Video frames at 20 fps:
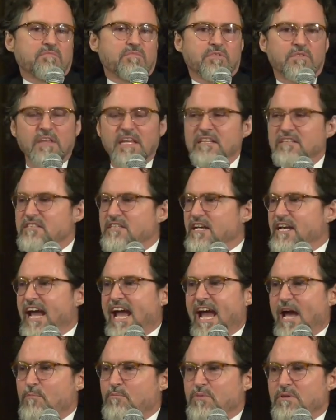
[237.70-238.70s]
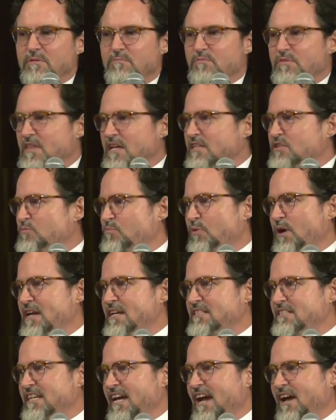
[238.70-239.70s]
things can happen, things
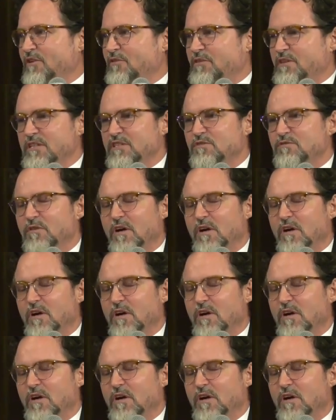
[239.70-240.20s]
break down, things